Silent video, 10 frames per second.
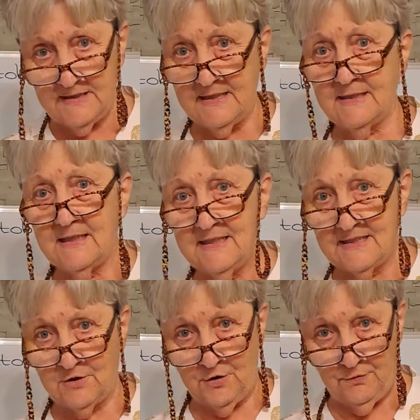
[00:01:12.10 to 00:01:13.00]
as it
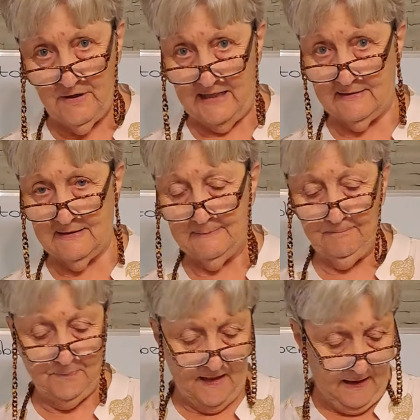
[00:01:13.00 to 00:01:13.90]
is correct.
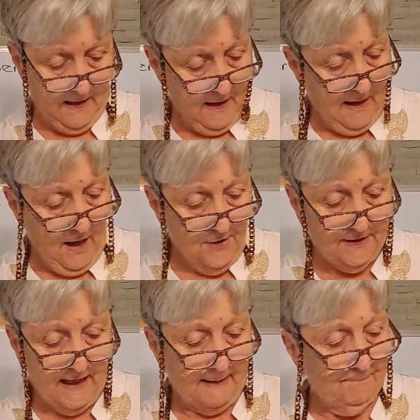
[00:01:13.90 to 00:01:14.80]

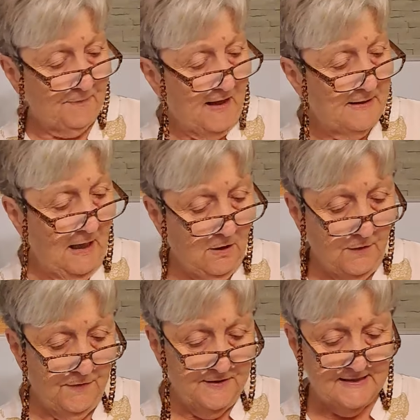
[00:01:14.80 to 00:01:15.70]
Okay, now
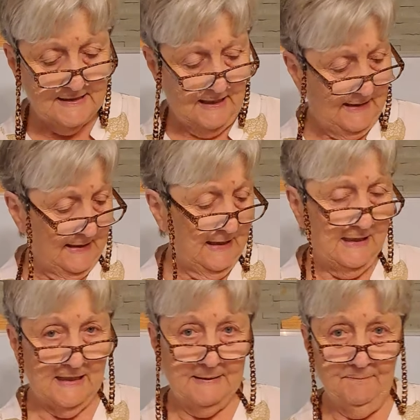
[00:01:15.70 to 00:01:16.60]
on this side
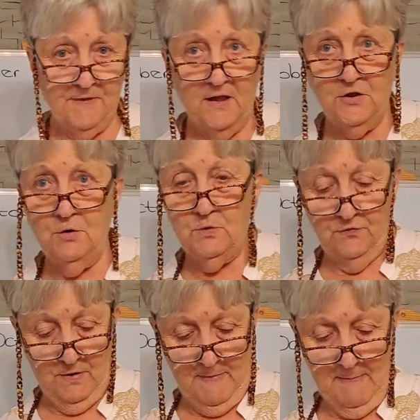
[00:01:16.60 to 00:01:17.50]
here, you will
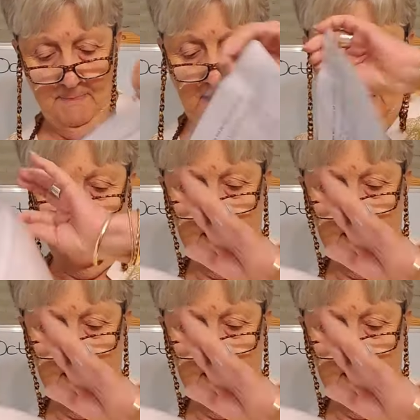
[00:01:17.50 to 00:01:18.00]
remember I